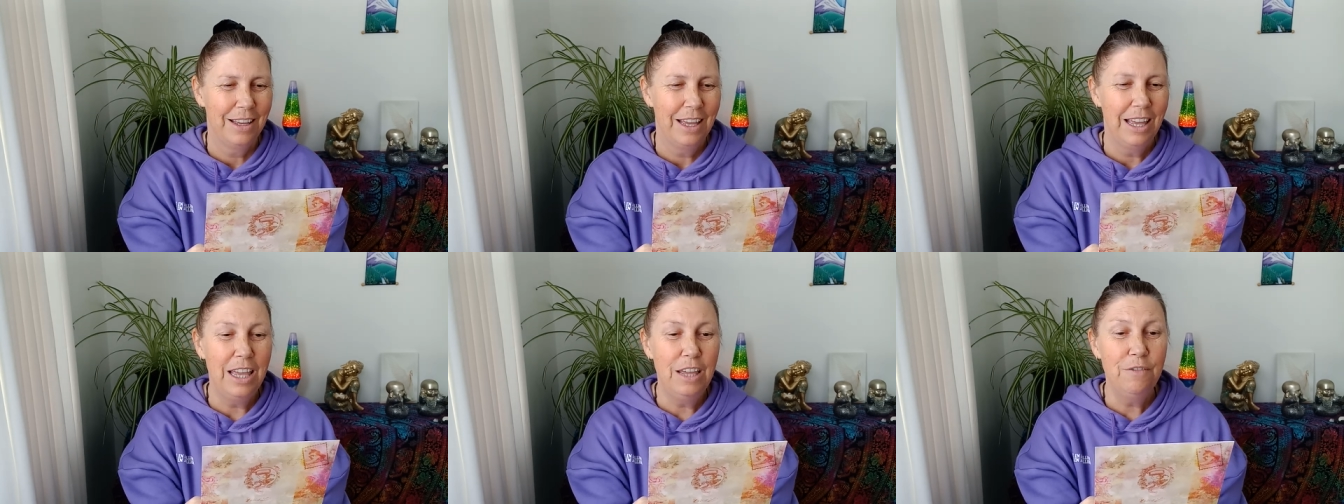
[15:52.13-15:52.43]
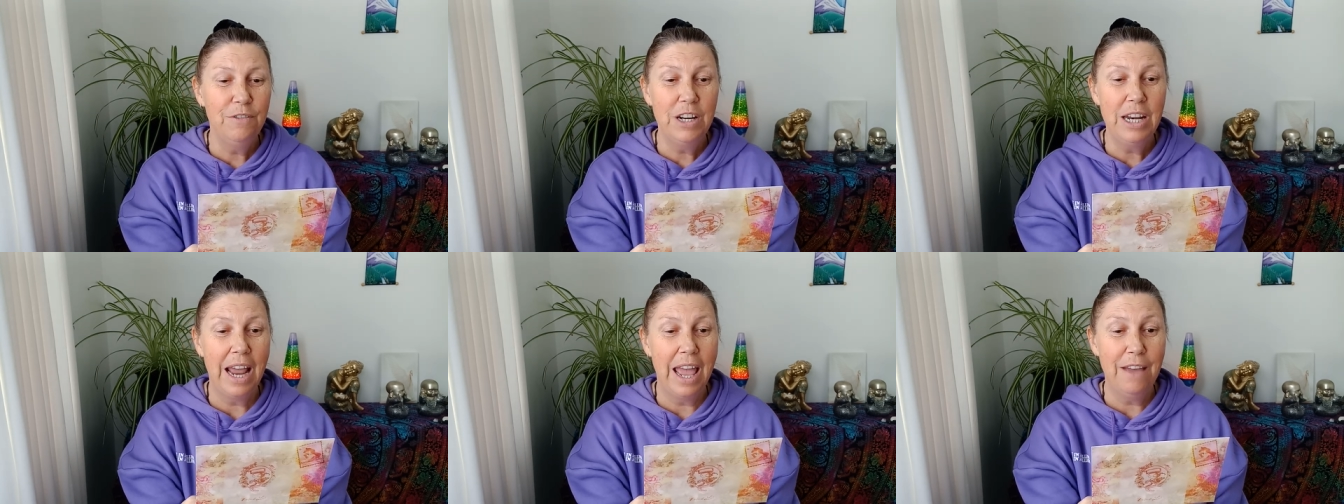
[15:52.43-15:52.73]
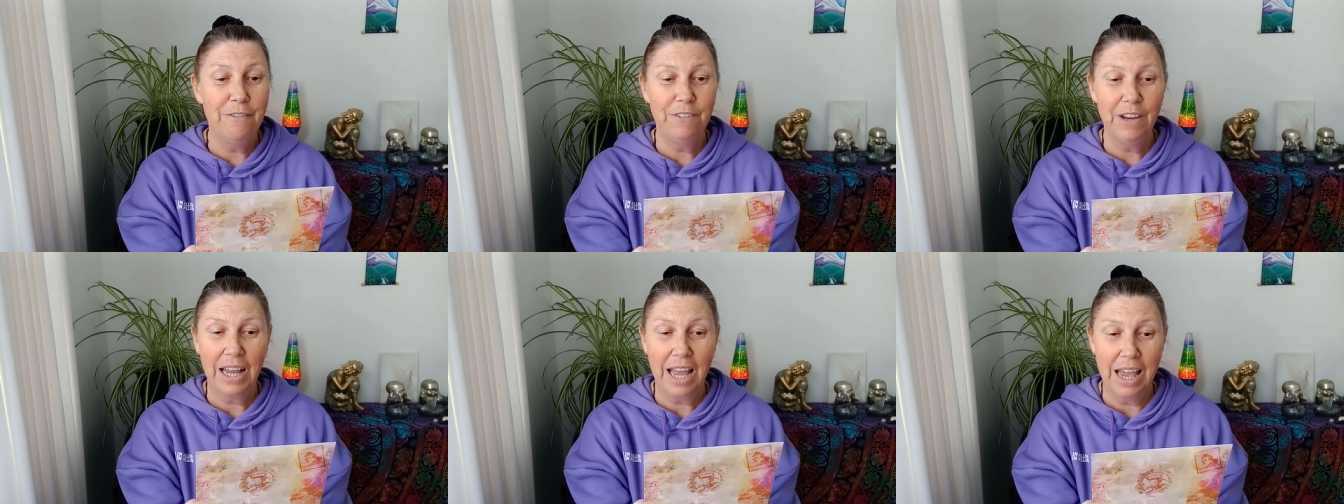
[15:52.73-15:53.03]
Even
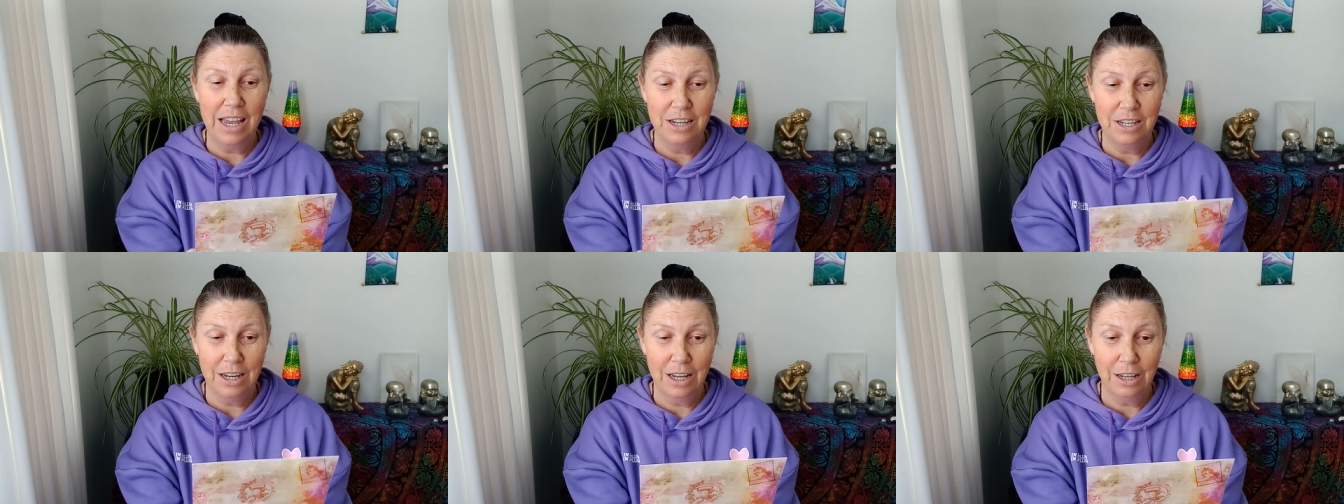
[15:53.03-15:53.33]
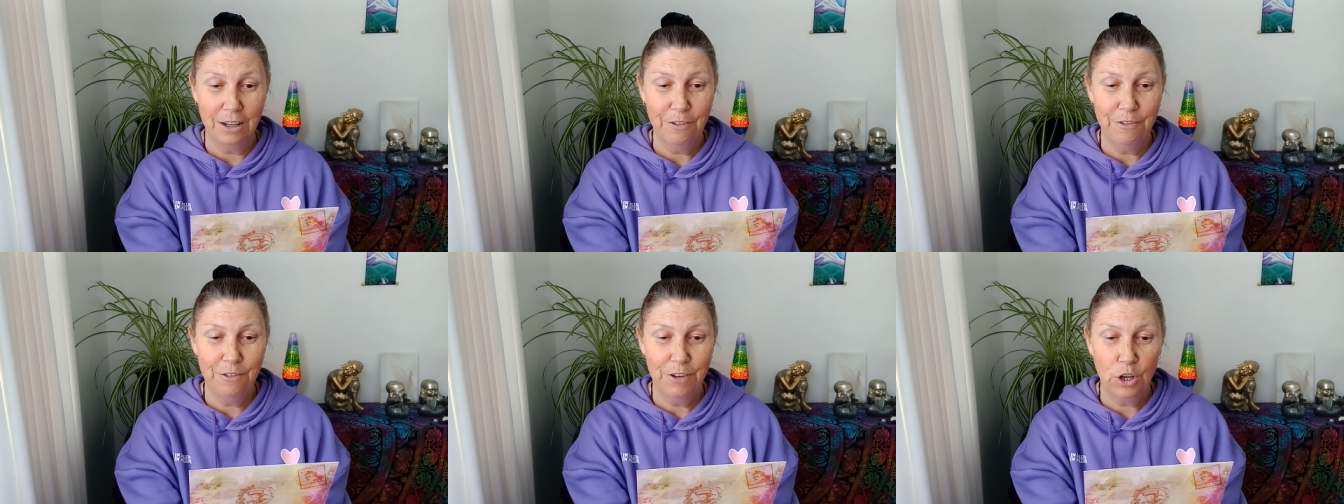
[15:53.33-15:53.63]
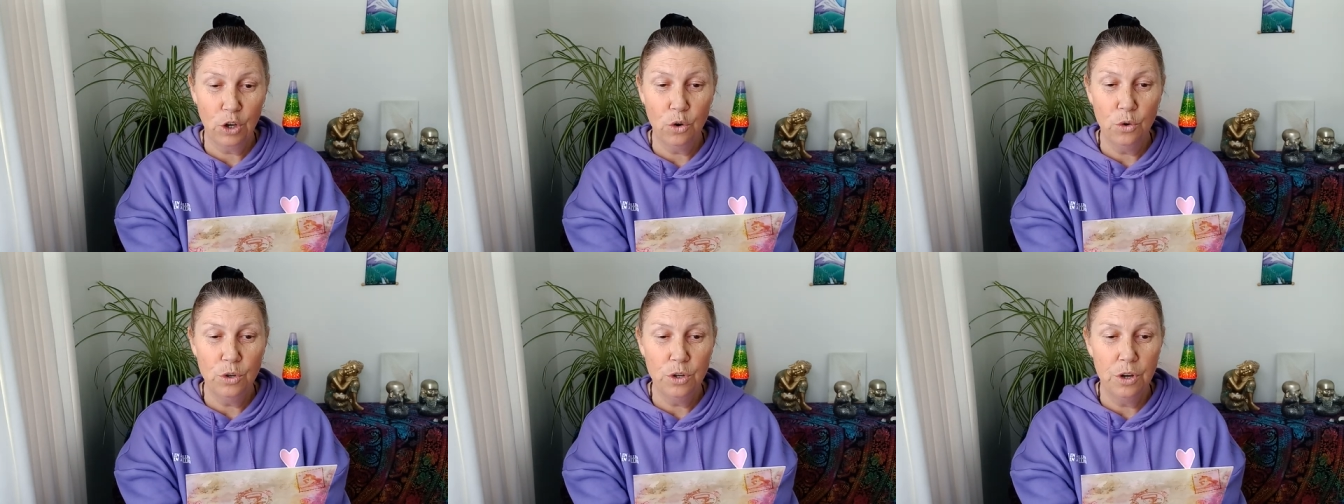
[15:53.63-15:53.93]
advocating for
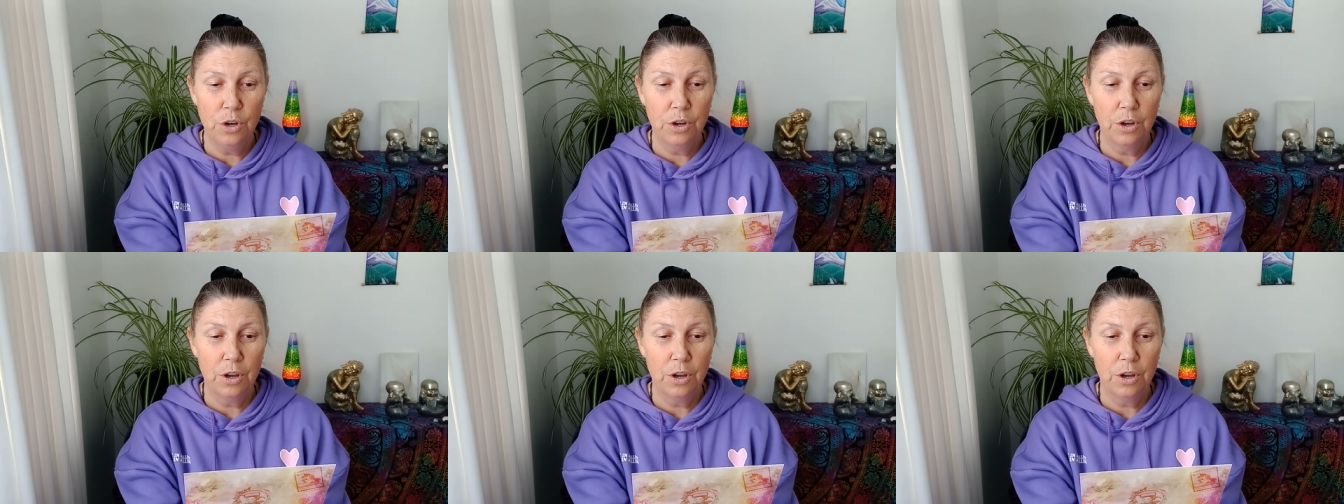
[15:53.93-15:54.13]
good